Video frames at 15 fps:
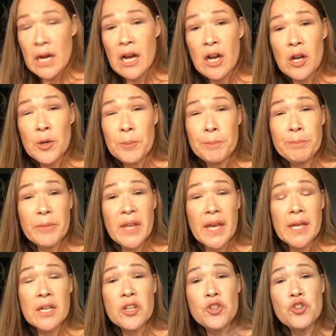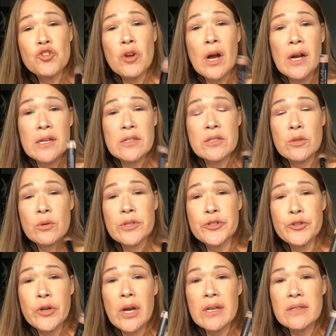and it dries. So it
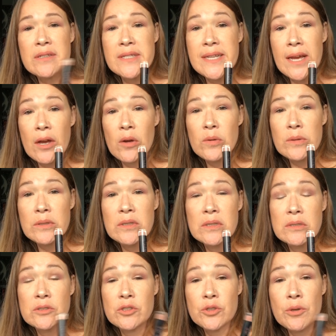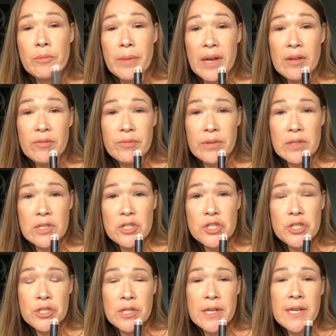dries down to a matte
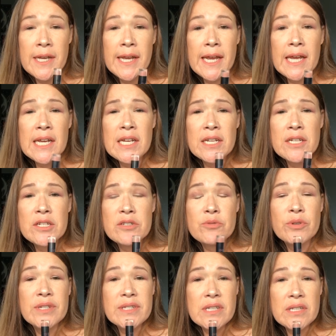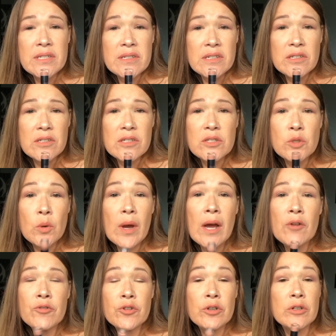finish, and it is resistant. So
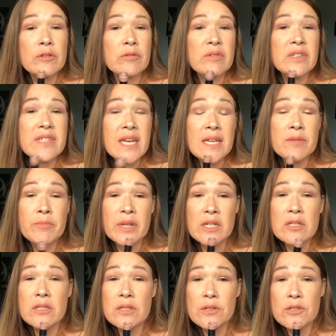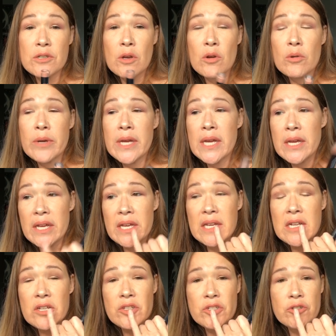after 10 minutes or so,
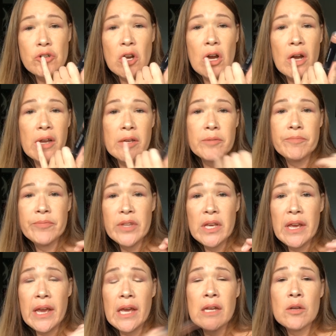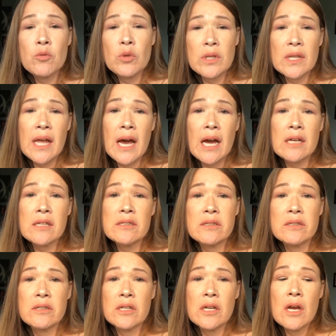it is dry, and it will
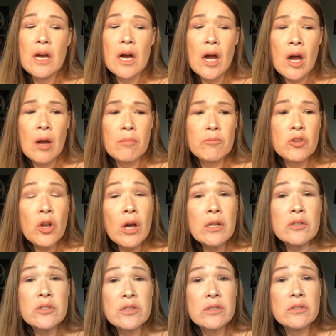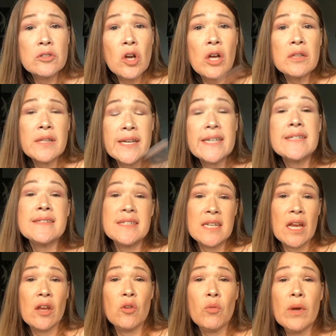last. Not like a
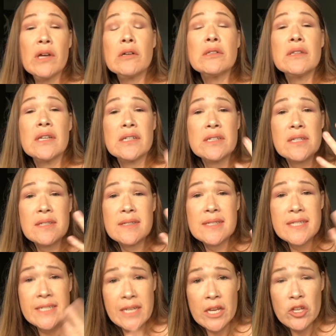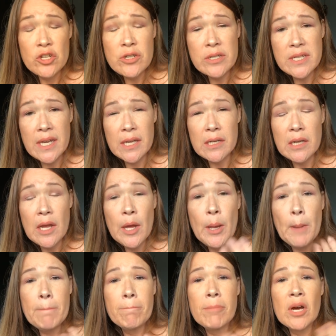stain will. It doesn't stain your skin,
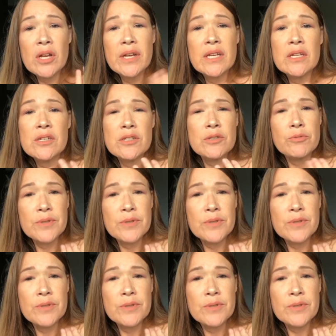but it is